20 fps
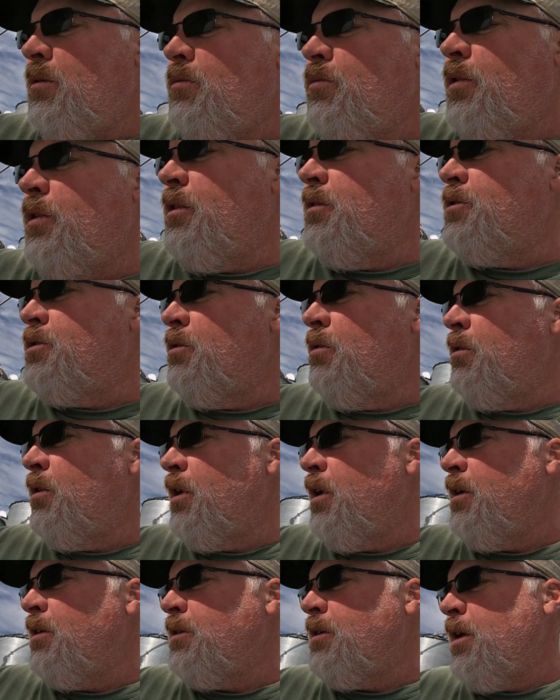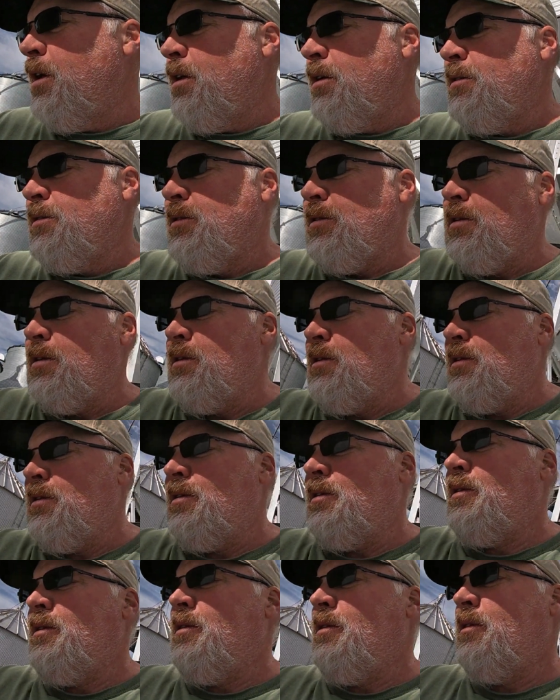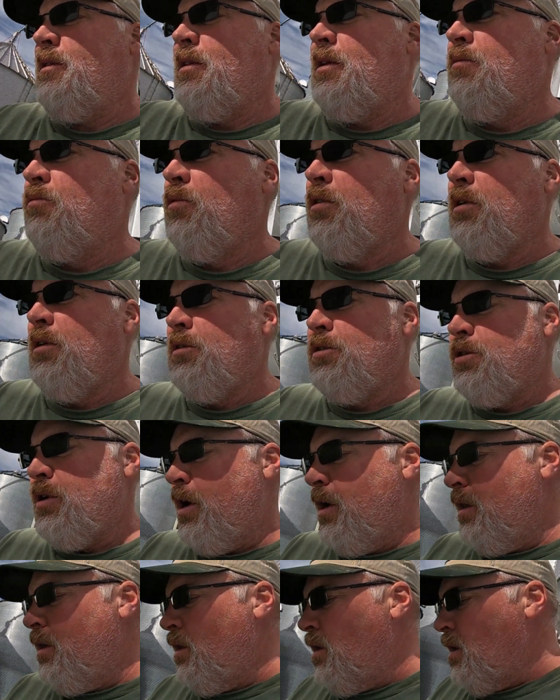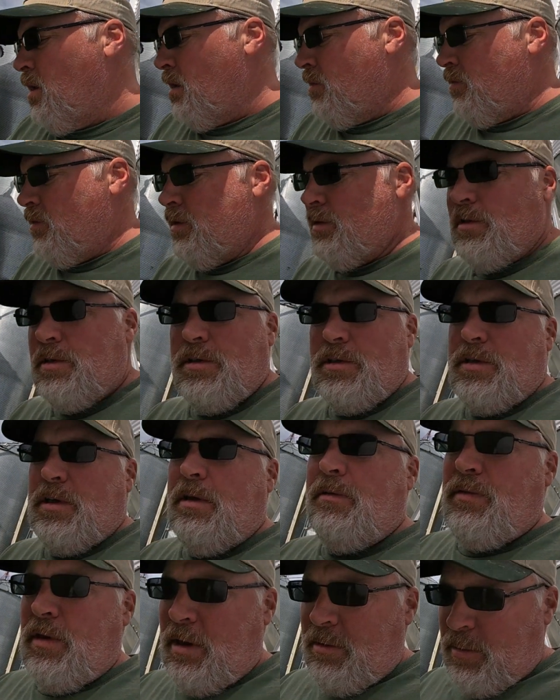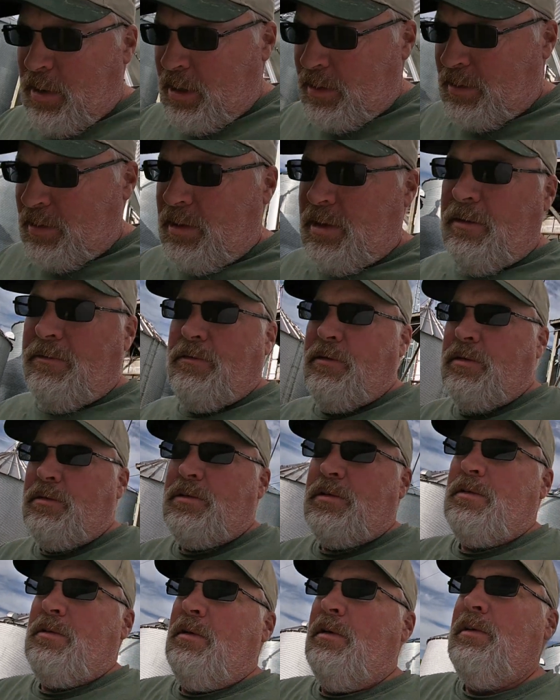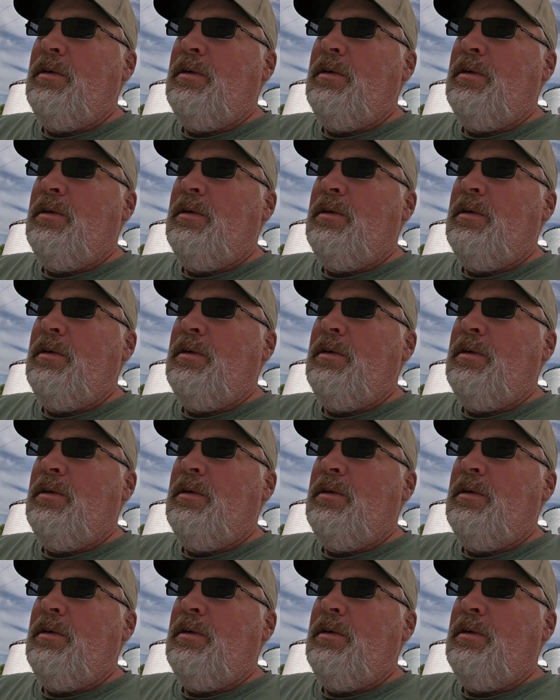with the short antennas, then we're going to try the long ones and see if that makes a difference.